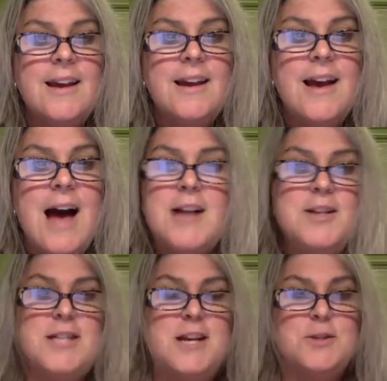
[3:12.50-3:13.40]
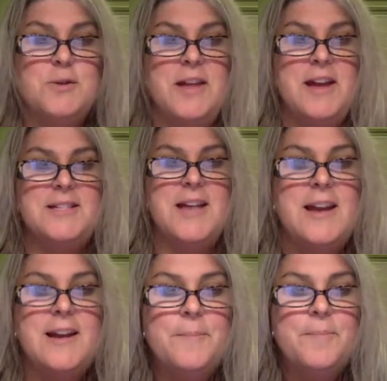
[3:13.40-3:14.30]
I just think is really
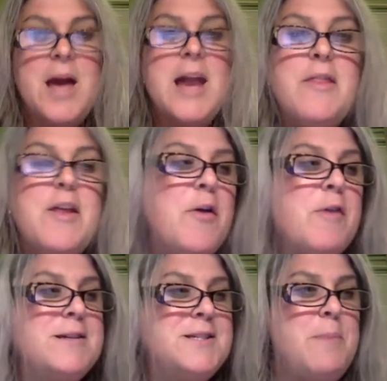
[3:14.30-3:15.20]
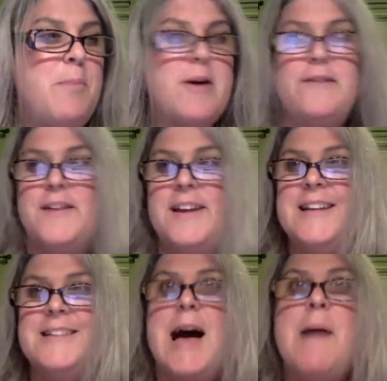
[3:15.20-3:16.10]
exciting. And the only risky part of it
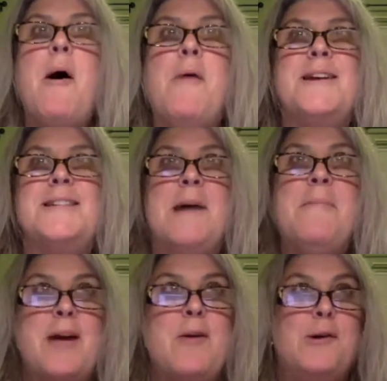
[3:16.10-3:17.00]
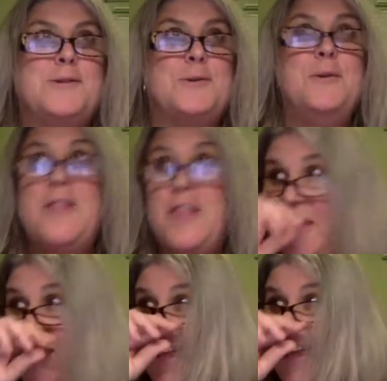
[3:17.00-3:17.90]
is I'm like old school and think,